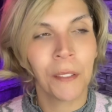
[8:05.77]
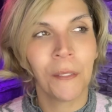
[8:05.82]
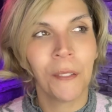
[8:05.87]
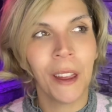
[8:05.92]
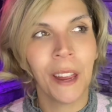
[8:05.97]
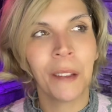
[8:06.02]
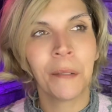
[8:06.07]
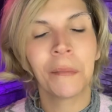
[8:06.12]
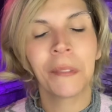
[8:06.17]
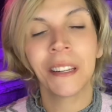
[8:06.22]

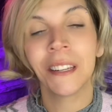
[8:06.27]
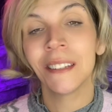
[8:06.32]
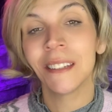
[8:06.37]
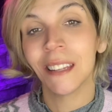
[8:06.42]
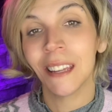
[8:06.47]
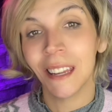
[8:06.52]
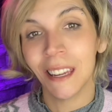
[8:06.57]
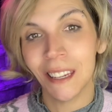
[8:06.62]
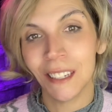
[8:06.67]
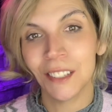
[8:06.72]
families
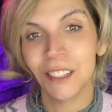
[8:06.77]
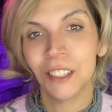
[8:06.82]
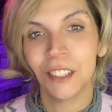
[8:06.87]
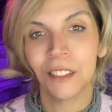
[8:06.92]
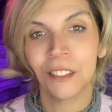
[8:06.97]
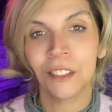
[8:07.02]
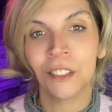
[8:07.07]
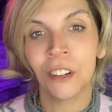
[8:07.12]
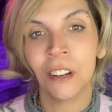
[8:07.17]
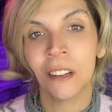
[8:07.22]
and
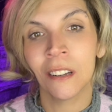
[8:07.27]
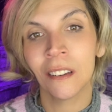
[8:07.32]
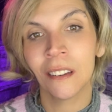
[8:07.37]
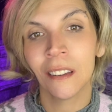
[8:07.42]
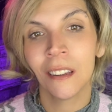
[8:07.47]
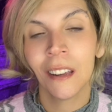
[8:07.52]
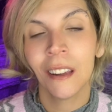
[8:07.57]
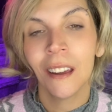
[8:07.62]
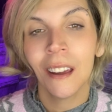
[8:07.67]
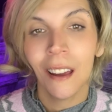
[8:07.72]
children
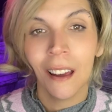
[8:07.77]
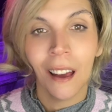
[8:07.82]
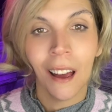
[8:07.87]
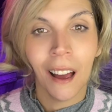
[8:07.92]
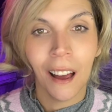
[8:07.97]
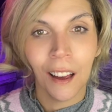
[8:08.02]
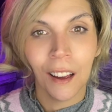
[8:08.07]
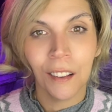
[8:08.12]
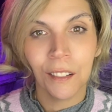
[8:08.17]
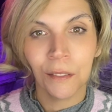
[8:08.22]

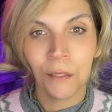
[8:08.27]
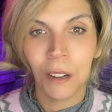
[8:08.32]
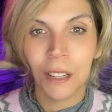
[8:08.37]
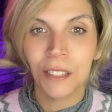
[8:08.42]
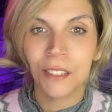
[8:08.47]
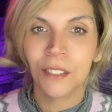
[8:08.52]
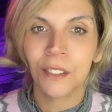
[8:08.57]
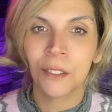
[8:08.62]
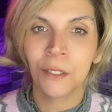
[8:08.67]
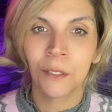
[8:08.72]
of
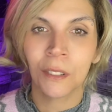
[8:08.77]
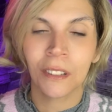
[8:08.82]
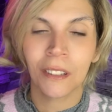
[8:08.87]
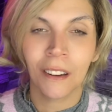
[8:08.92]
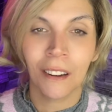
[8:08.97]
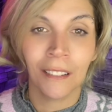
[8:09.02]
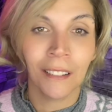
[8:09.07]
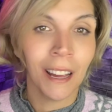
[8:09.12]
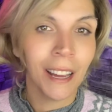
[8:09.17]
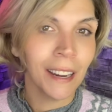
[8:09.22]
Western North
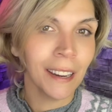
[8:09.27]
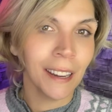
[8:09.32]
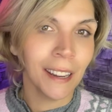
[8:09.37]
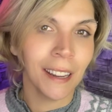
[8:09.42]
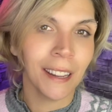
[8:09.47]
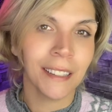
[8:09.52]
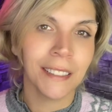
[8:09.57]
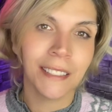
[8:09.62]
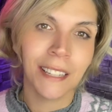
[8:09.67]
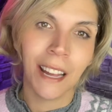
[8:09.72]
Carolina
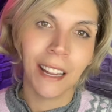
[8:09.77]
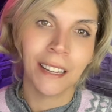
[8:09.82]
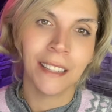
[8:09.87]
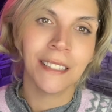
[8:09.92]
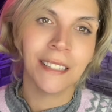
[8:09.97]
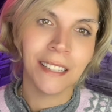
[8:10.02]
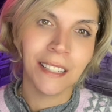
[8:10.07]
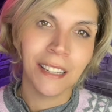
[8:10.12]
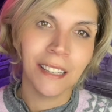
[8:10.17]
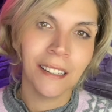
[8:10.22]
and
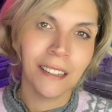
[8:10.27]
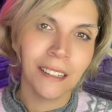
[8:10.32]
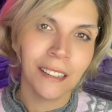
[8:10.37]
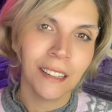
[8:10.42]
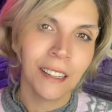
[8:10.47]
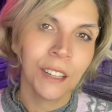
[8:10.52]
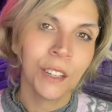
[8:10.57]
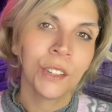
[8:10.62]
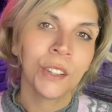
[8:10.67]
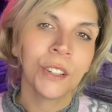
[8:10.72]
Tennessee
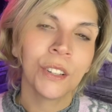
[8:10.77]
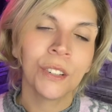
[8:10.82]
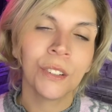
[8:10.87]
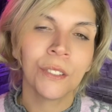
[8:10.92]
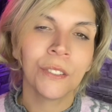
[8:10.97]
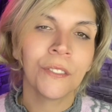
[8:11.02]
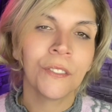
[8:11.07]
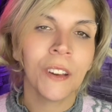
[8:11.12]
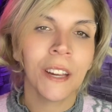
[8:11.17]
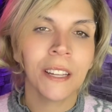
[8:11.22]

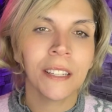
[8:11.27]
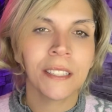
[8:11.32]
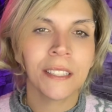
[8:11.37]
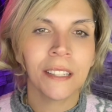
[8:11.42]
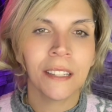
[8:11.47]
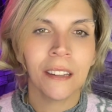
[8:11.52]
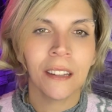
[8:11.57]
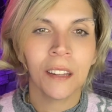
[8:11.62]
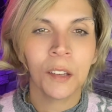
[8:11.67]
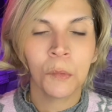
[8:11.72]
who
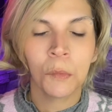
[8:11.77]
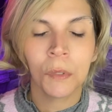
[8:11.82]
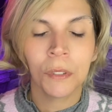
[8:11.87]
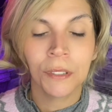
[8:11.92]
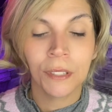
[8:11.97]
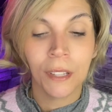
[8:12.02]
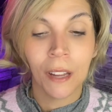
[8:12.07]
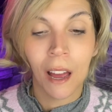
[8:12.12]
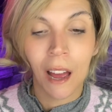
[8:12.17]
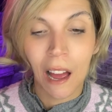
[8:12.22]
faced the
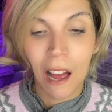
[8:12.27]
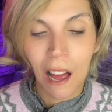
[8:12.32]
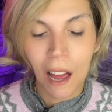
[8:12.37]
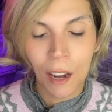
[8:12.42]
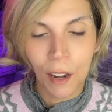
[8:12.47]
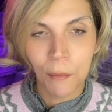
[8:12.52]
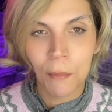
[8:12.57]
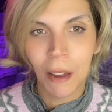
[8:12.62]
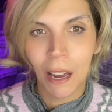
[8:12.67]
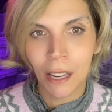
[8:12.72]
most
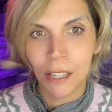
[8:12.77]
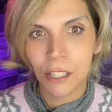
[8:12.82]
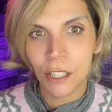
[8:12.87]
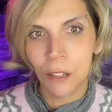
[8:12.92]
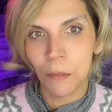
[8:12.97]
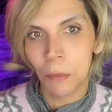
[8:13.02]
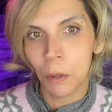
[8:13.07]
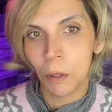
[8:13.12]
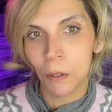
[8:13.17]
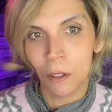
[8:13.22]

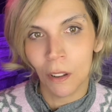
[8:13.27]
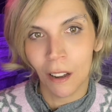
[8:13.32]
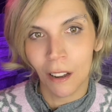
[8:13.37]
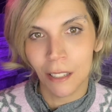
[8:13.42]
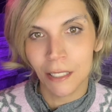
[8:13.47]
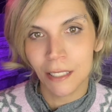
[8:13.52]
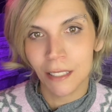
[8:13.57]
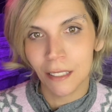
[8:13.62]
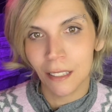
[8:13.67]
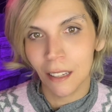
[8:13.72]
unimaginable
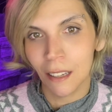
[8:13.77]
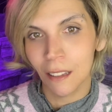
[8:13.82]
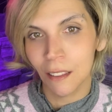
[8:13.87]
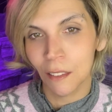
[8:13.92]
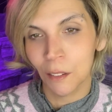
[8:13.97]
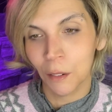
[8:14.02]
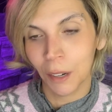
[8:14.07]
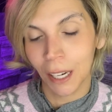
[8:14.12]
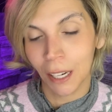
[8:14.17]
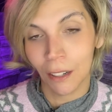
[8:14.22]
loss
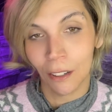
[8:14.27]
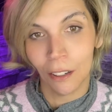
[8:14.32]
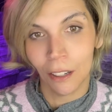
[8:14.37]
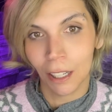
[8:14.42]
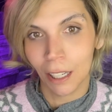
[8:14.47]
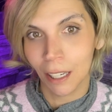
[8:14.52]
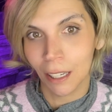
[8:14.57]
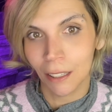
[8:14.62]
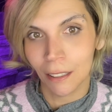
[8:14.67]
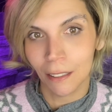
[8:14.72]
in the wake of
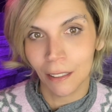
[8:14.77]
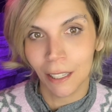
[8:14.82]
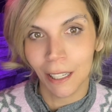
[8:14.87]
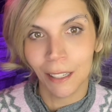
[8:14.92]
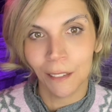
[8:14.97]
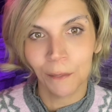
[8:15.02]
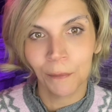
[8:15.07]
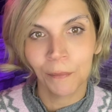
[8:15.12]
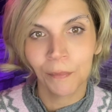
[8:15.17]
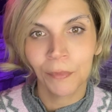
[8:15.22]
Hurricane
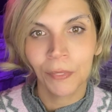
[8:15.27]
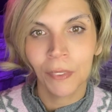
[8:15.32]
Helene.